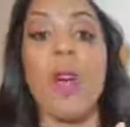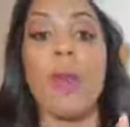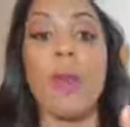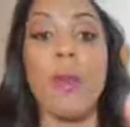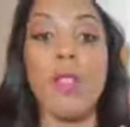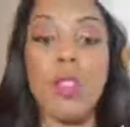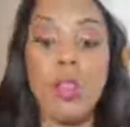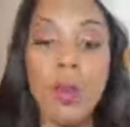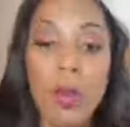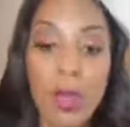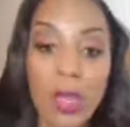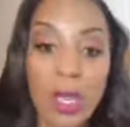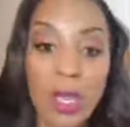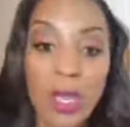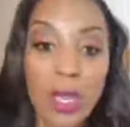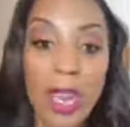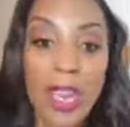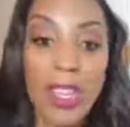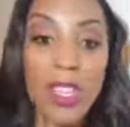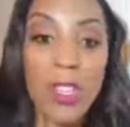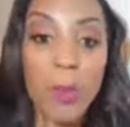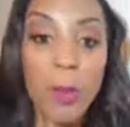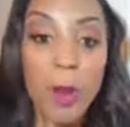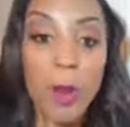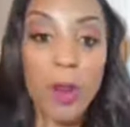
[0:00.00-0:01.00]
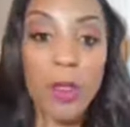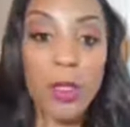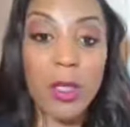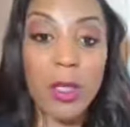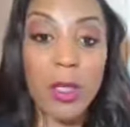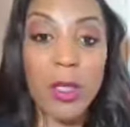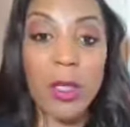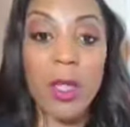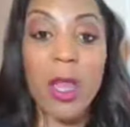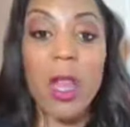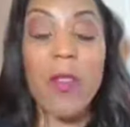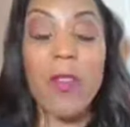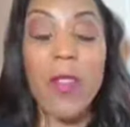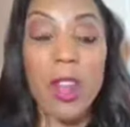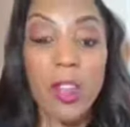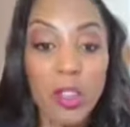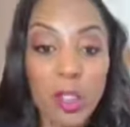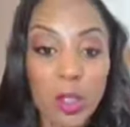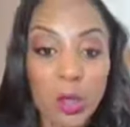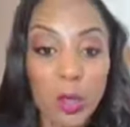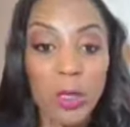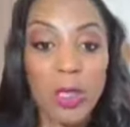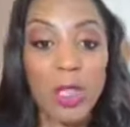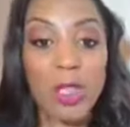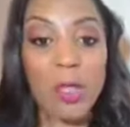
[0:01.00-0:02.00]
between the next person that
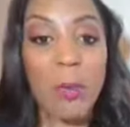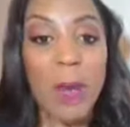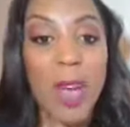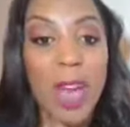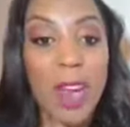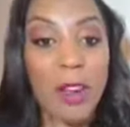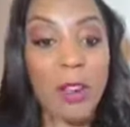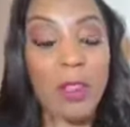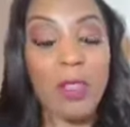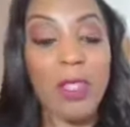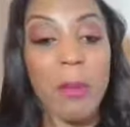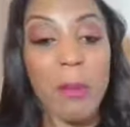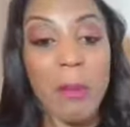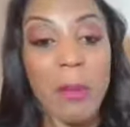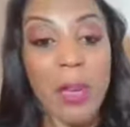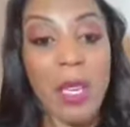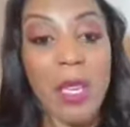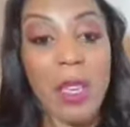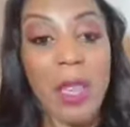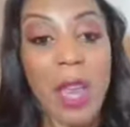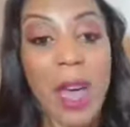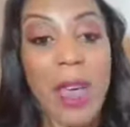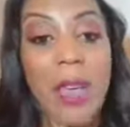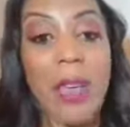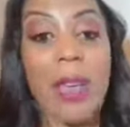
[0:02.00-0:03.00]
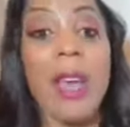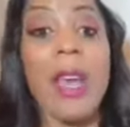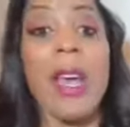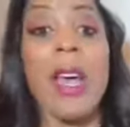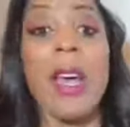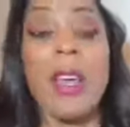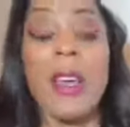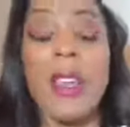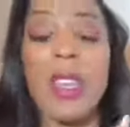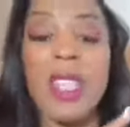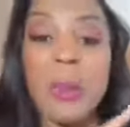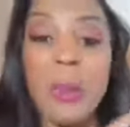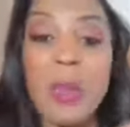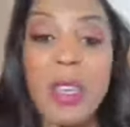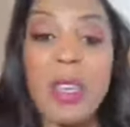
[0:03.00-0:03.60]
you inspire to be like. It's